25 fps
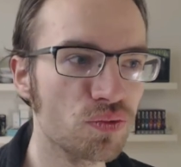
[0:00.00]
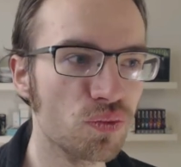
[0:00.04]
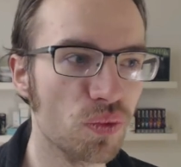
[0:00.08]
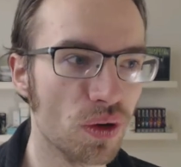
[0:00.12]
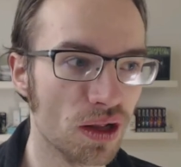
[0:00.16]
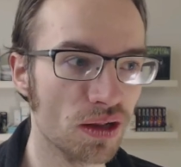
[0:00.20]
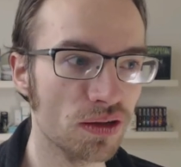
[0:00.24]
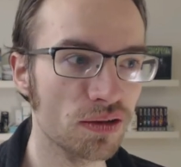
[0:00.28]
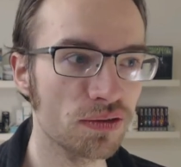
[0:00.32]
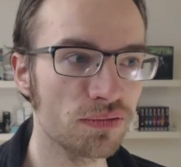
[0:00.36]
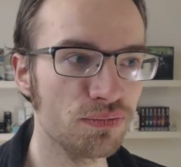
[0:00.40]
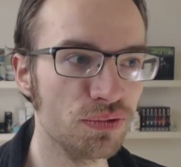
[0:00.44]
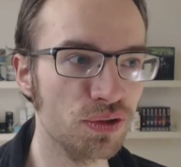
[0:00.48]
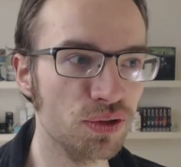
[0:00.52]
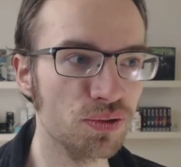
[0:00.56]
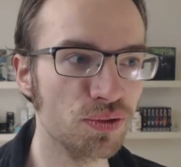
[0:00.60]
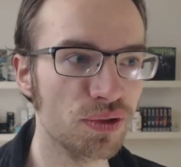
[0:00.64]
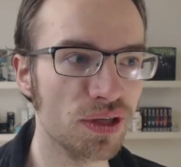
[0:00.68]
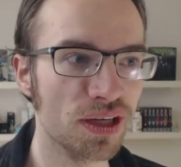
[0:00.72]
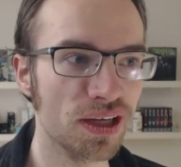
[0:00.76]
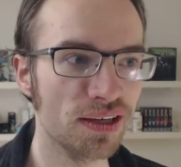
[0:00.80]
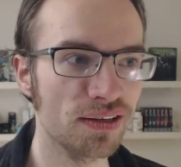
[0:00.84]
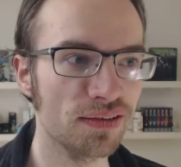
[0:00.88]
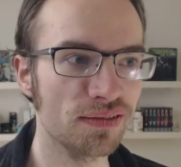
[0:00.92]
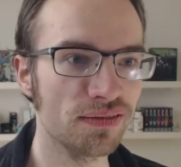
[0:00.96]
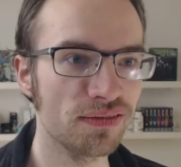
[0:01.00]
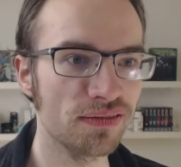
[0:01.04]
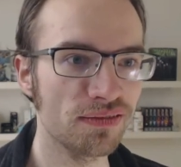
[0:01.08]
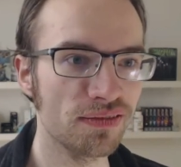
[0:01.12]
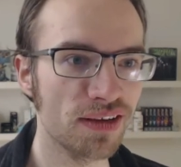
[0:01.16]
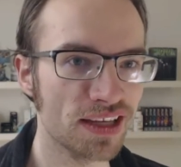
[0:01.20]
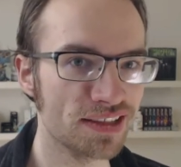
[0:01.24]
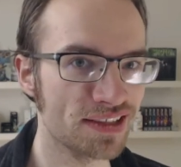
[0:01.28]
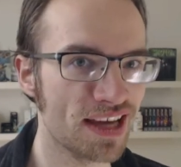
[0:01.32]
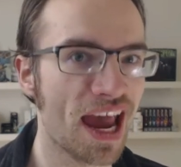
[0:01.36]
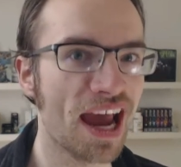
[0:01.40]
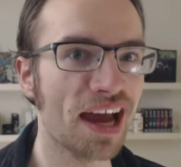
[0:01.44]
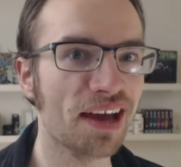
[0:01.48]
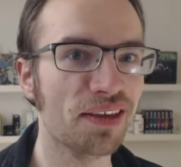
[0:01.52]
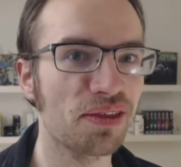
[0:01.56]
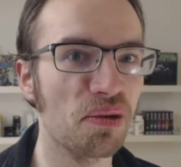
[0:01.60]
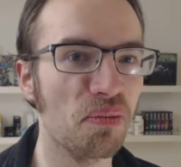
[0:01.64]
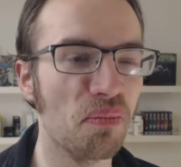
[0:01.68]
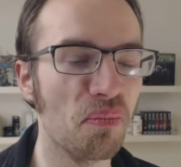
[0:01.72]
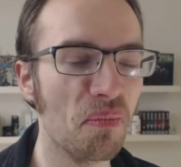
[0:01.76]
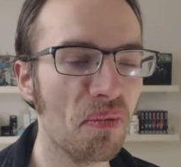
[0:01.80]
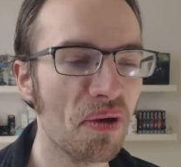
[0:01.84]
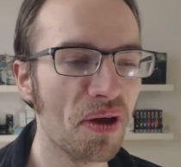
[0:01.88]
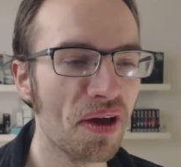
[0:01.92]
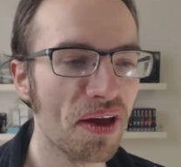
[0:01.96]
Well, you can attack
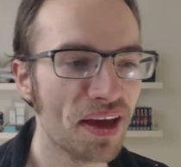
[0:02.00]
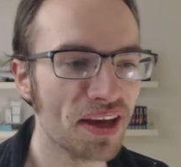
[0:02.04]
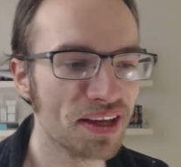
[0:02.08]
them.